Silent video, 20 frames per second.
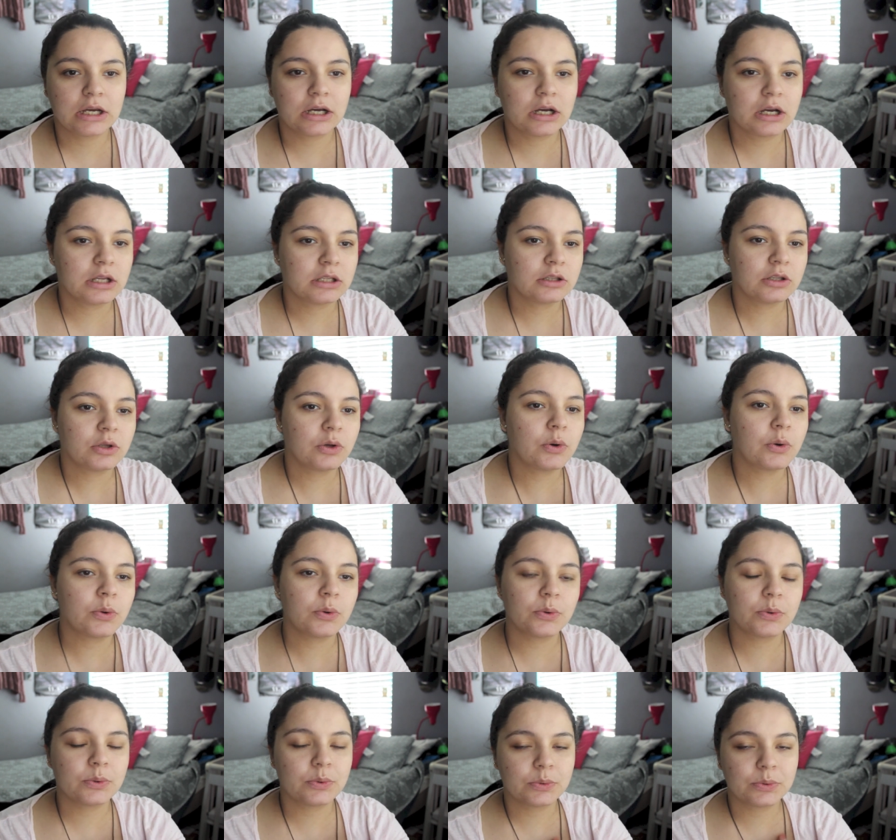on the
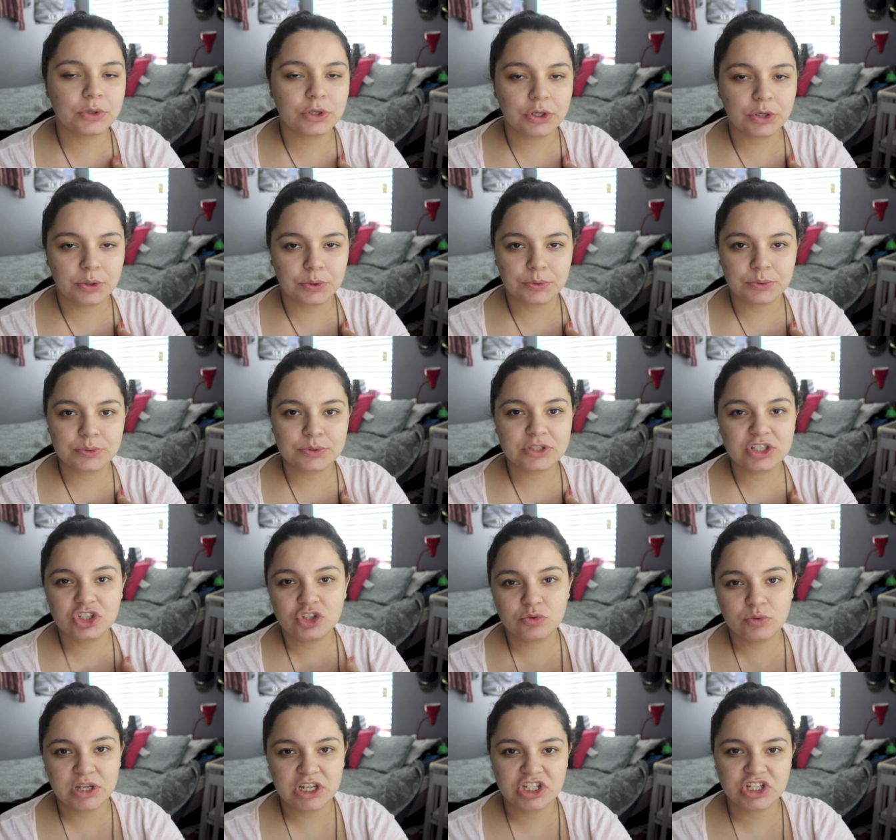whole, you know,
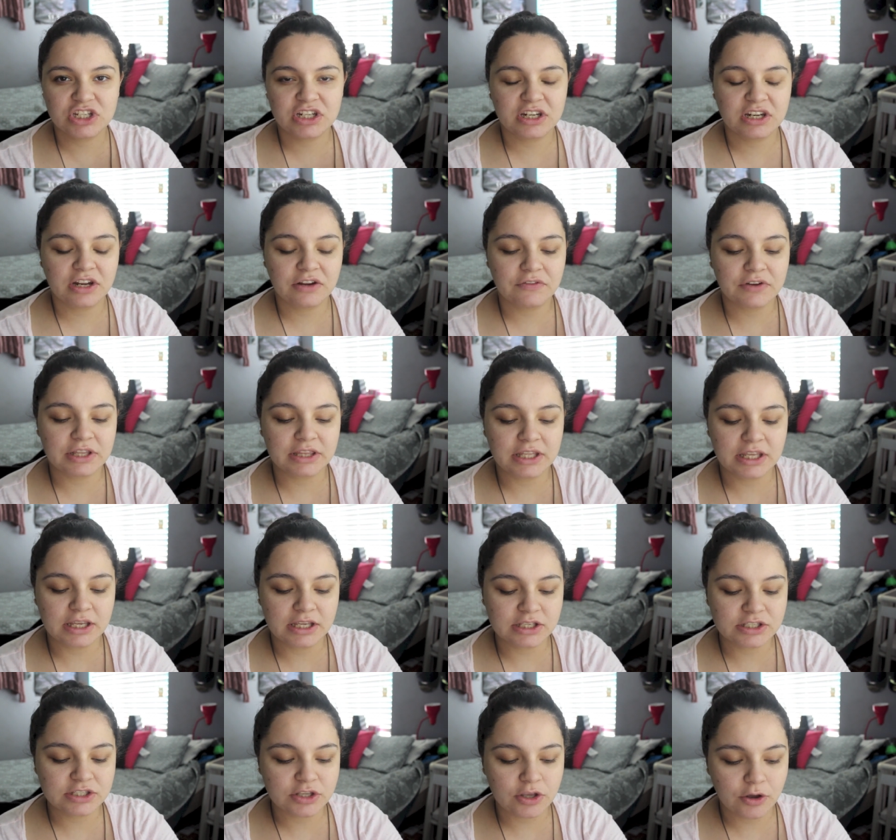situation and
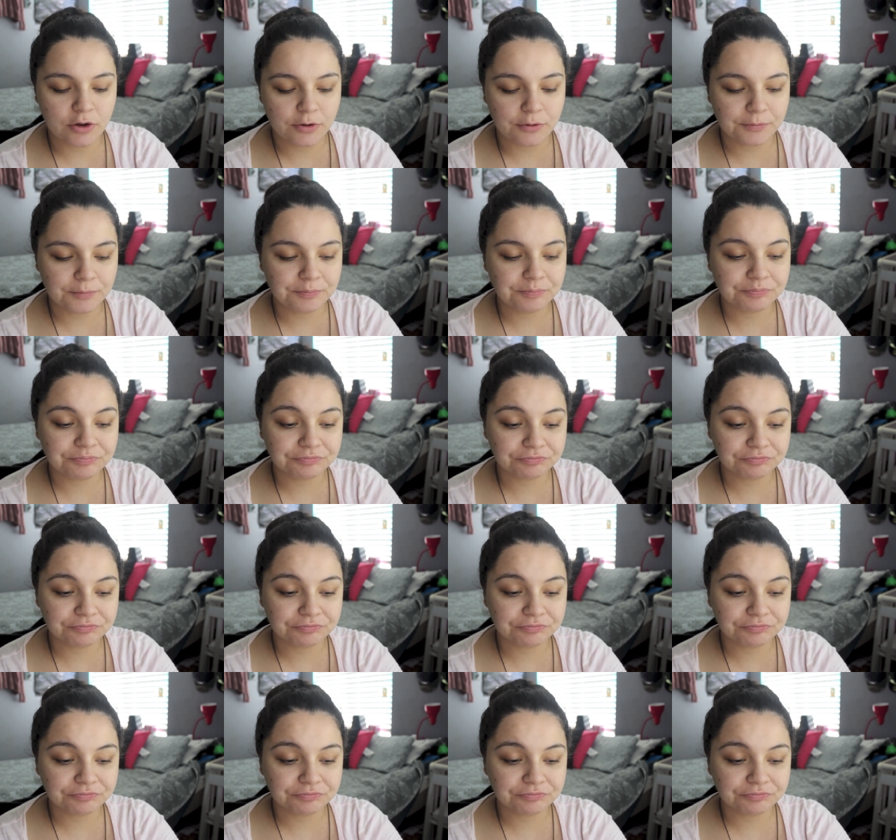everything. So